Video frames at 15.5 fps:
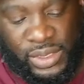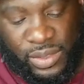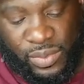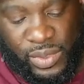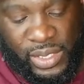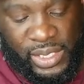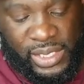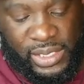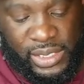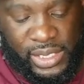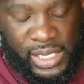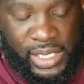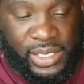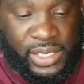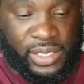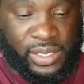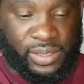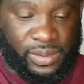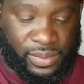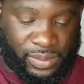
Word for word: Release tension.